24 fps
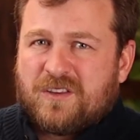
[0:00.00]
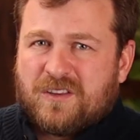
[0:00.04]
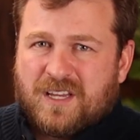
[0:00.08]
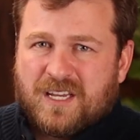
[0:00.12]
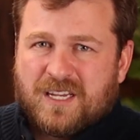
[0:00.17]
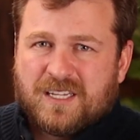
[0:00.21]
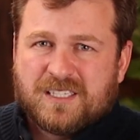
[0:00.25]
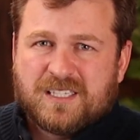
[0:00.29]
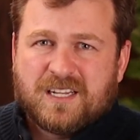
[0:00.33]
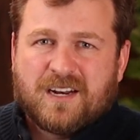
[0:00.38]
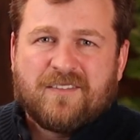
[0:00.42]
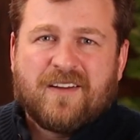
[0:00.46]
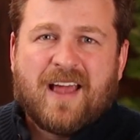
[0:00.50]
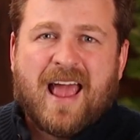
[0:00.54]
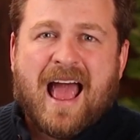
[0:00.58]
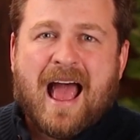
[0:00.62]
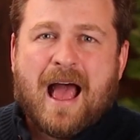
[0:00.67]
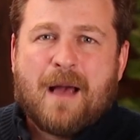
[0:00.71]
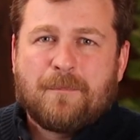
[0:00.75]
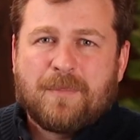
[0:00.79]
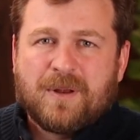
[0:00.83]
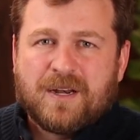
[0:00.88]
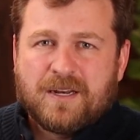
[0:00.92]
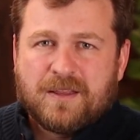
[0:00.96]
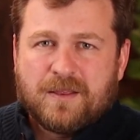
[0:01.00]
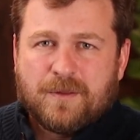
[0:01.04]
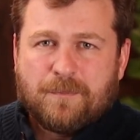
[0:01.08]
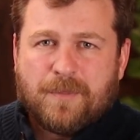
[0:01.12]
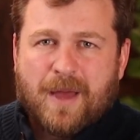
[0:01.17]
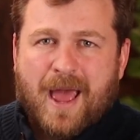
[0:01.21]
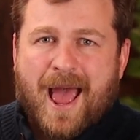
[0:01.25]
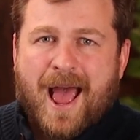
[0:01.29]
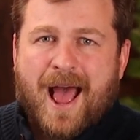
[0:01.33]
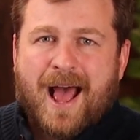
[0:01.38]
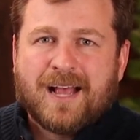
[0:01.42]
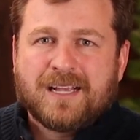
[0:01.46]
things that have happened in the
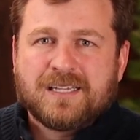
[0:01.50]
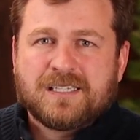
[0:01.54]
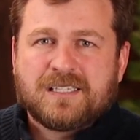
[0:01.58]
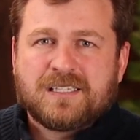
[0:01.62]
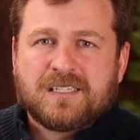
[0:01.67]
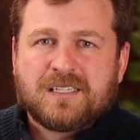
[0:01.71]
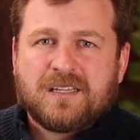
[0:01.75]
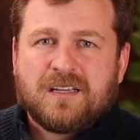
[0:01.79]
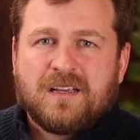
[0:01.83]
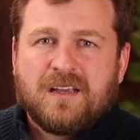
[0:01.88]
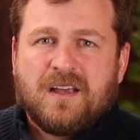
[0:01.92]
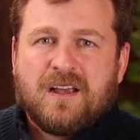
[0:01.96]
past